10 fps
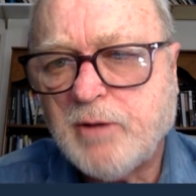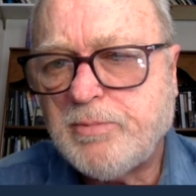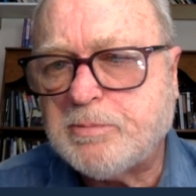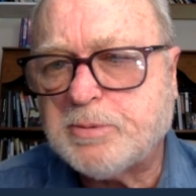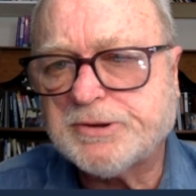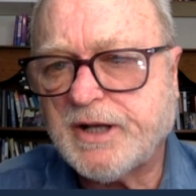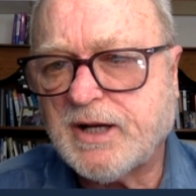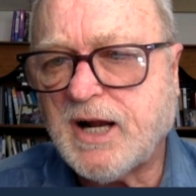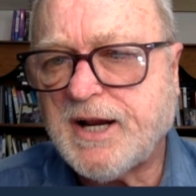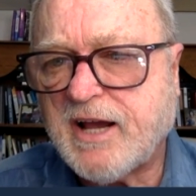people did
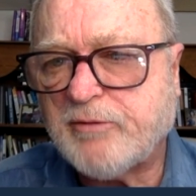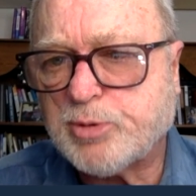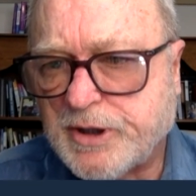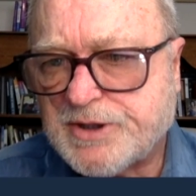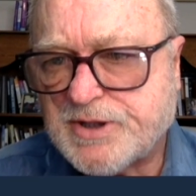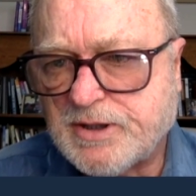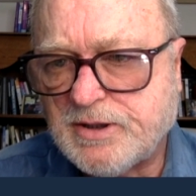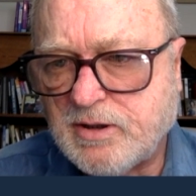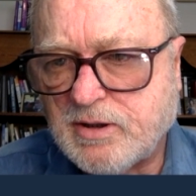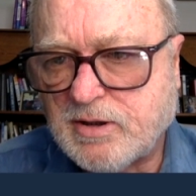not have printed
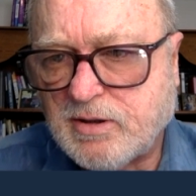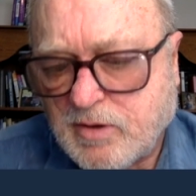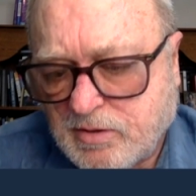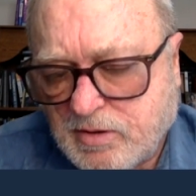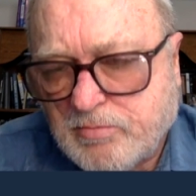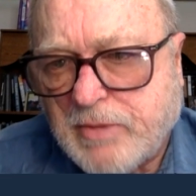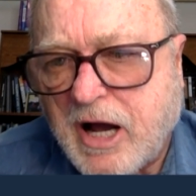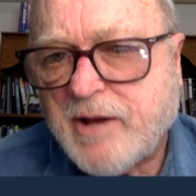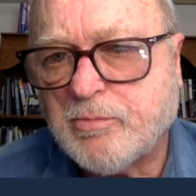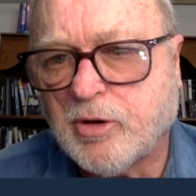
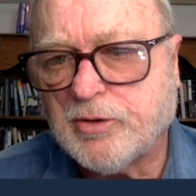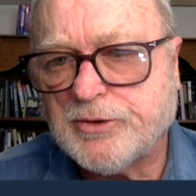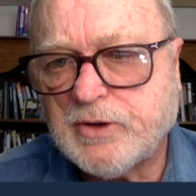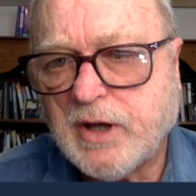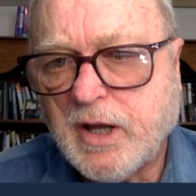Bibles.